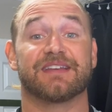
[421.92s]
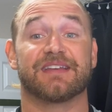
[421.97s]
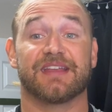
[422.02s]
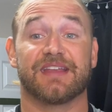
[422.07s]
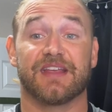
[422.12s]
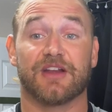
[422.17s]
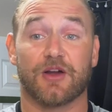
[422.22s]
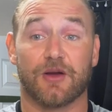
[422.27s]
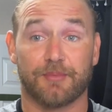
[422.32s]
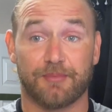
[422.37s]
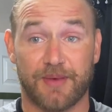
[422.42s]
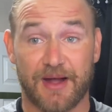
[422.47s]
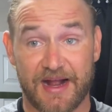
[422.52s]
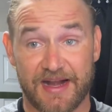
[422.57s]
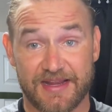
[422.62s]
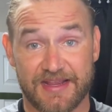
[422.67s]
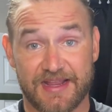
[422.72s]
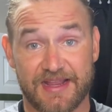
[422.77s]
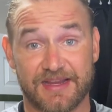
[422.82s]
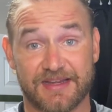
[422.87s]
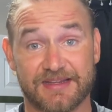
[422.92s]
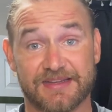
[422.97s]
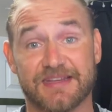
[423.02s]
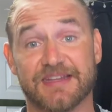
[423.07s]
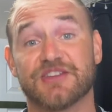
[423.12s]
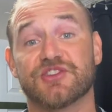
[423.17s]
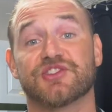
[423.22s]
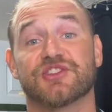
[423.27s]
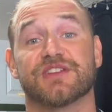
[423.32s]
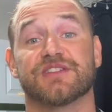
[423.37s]
and to get our body
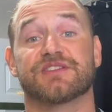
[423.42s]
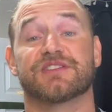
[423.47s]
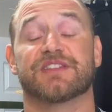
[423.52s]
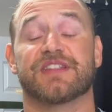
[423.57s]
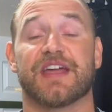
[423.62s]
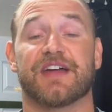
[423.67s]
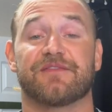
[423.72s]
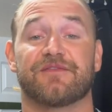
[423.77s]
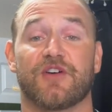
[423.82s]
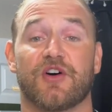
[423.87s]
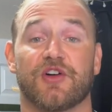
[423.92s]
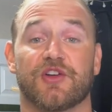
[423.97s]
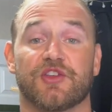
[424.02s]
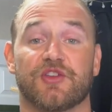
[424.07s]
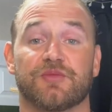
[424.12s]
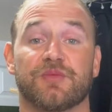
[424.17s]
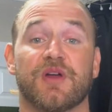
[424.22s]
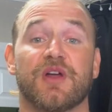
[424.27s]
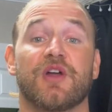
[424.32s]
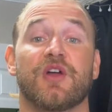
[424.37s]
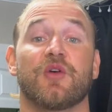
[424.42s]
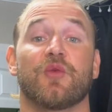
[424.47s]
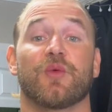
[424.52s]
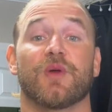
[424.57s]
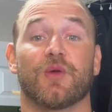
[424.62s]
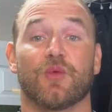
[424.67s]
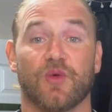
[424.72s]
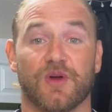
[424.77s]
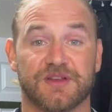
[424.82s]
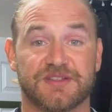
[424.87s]
conditioned to that volume,
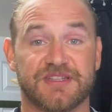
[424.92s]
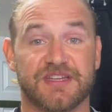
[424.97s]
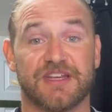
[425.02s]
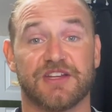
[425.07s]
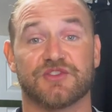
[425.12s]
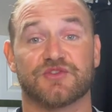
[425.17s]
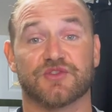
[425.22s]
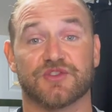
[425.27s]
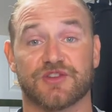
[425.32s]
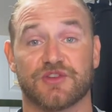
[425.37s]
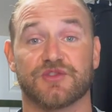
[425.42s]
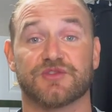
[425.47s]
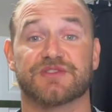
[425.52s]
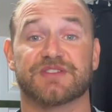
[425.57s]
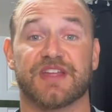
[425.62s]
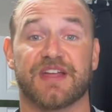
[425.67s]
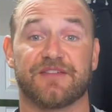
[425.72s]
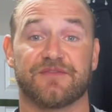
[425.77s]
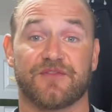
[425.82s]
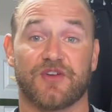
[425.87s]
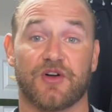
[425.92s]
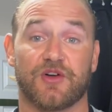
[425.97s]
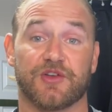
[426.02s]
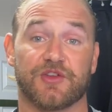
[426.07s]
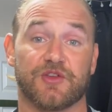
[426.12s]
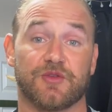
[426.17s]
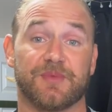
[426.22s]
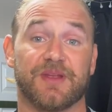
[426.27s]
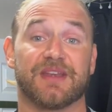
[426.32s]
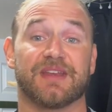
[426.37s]
we want to introduce that
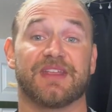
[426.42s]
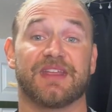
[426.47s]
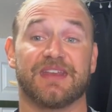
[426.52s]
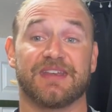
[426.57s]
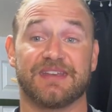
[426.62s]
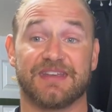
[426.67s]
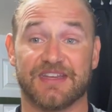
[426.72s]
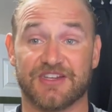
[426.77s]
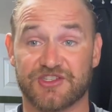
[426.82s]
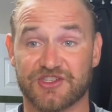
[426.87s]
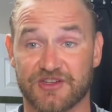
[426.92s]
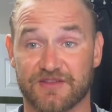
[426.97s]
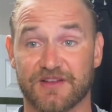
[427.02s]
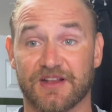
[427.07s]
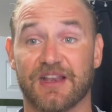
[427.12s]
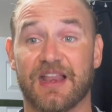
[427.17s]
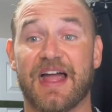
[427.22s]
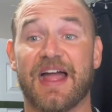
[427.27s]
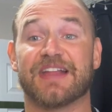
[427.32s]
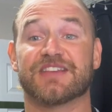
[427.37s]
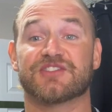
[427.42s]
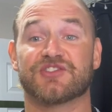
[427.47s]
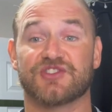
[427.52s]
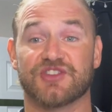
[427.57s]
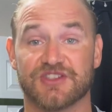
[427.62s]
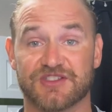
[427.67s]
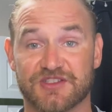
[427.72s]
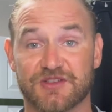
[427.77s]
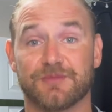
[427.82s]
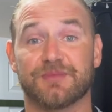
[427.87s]
volume and condition the lats
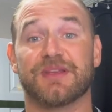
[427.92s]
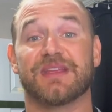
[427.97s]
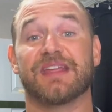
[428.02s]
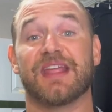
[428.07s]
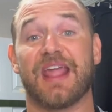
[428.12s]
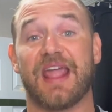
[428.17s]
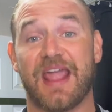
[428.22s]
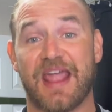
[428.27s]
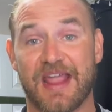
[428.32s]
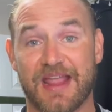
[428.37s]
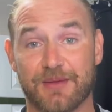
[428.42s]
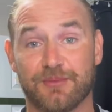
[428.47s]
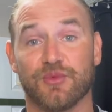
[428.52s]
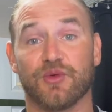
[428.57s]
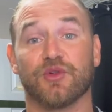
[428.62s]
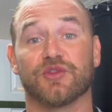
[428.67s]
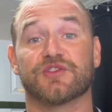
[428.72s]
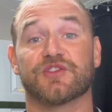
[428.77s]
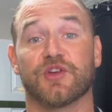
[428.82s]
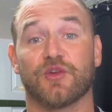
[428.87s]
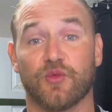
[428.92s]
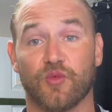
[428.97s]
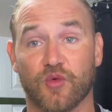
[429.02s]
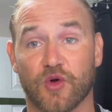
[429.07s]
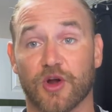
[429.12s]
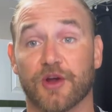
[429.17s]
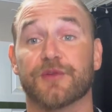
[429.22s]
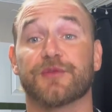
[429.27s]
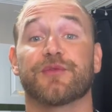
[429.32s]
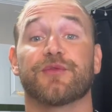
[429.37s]
just to being able to
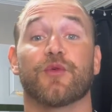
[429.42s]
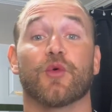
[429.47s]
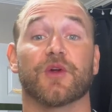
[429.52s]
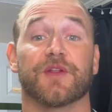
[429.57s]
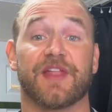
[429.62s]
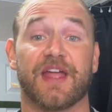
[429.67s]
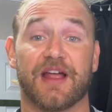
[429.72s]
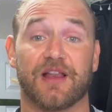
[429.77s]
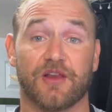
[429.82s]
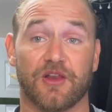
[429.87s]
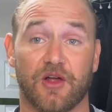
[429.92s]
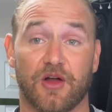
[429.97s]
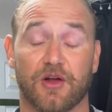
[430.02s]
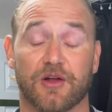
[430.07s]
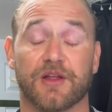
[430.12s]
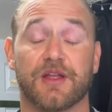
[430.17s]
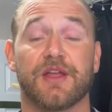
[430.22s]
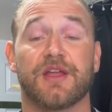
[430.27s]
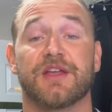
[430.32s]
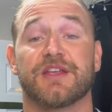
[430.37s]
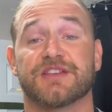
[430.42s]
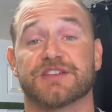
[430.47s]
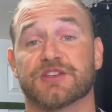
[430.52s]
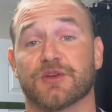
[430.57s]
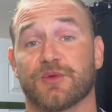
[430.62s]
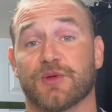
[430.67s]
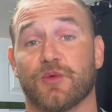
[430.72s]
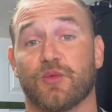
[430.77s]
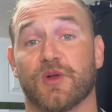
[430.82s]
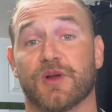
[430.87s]
work for that long.
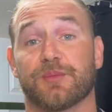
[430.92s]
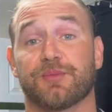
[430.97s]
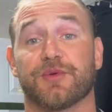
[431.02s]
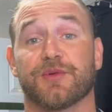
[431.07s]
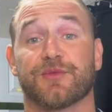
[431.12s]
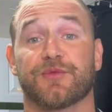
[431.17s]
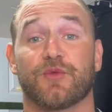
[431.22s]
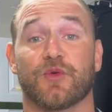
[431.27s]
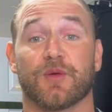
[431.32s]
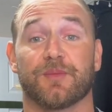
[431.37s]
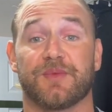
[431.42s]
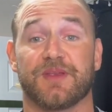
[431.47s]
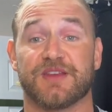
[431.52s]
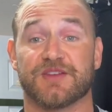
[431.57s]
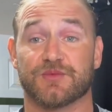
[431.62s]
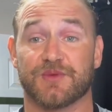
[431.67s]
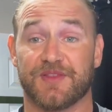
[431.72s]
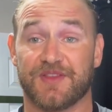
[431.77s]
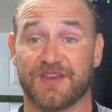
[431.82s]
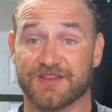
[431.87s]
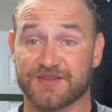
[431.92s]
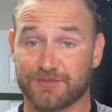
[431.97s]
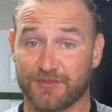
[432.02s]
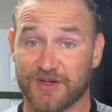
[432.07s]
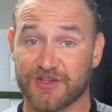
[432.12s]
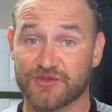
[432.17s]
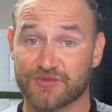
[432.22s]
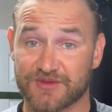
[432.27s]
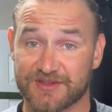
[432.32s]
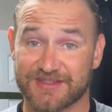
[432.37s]
So we want to perform these with as
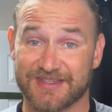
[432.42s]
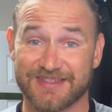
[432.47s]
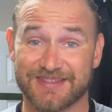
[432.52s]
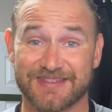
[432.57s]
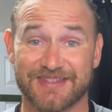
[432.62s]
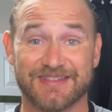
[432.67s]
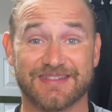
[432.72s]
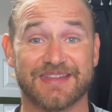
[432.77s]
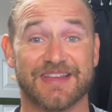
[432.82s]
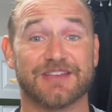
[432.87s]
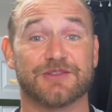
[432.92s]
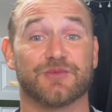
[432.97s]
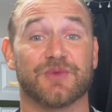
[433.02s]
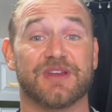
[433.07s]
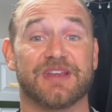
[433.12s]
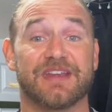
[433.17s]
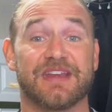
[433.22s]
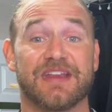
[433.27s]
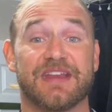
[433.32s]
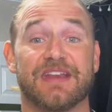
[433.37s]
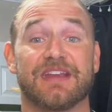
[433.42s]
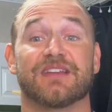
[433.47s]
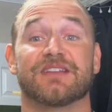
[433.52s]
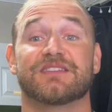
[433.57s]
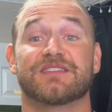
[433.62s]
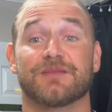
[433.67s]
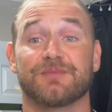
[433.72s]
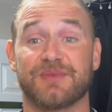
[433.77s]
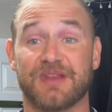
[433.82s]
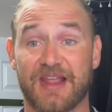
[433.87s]
much resistance as we need
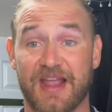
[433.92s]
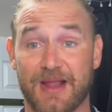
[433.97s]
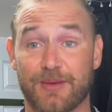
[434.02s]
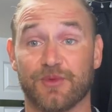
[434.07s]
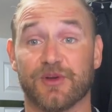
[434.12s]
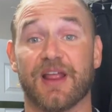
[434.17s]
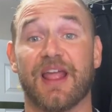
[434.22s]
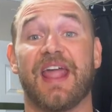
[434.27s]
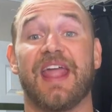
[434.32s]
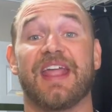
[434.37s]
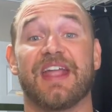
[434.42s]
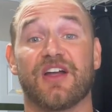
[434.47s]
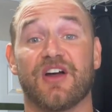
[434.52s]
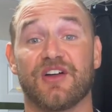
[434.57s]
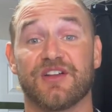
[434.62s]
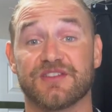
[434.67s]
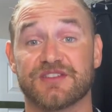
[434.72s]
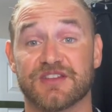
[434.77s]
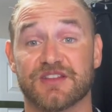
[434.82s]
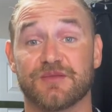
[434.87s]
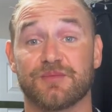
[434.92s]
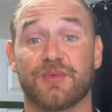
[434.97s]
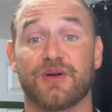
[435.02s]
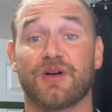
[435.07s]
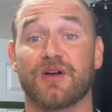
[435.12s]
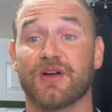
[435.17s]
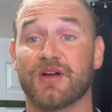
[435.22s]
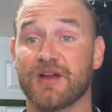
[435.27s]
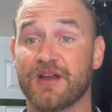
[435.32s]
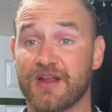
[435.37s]
to be able to hang on to the
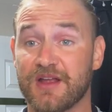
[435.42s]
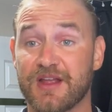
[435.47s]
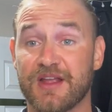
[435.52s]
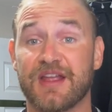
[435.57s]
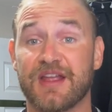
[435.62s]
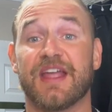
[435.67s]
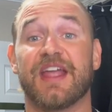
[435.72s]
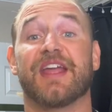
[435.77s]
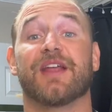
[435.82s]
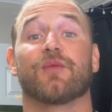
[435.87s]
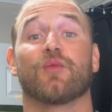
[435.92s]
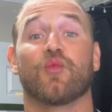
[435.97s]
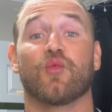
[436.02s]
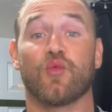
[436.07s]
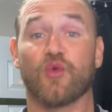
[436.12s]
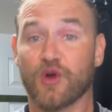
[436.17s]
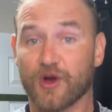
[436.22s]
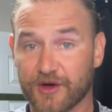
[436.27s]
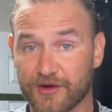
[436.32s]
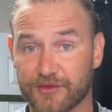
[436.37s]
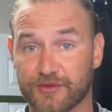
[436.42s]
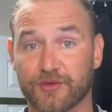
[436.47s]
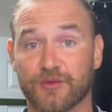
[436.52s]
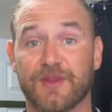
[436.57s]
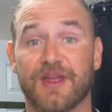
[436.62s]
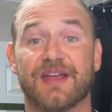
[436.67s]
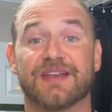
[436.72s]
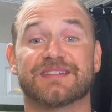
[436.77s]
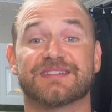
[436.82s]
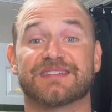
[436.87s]
bar and work through
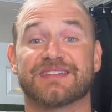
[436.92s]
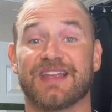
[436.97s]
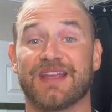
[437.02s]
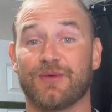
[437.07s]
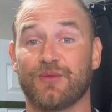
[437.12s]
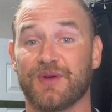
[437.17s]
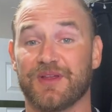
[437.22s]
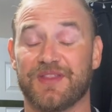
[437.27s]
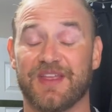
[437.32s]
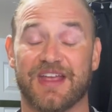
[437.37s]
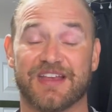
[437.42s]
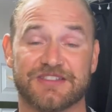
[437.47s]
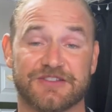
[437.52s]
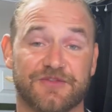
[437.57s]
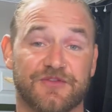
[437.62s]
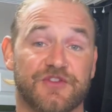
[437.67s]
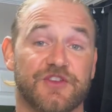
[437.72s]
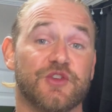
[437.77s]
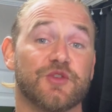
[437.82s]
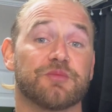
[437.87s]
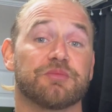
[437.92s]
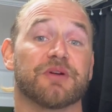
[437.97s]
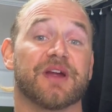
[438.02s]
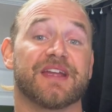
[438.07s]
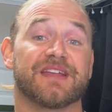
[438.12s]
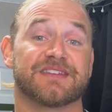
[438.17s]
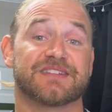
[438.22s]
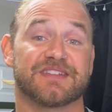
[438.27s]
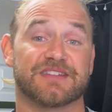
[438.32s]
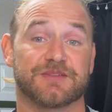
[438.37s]
that set with as few
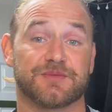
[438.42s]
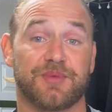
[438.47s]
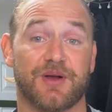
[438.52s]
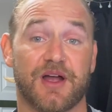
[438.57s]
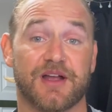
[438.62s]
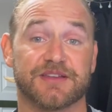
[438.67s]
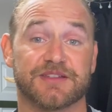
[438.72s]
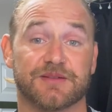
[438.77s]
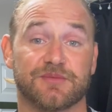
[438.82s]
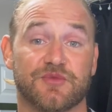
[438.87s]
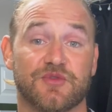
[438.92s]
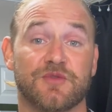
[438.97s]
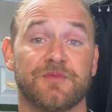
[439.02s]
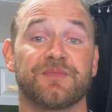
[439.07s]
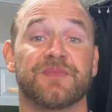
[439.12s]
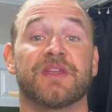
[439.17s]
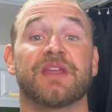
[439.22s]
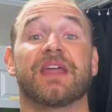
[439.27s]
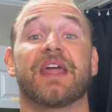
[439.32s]
breaks as possible.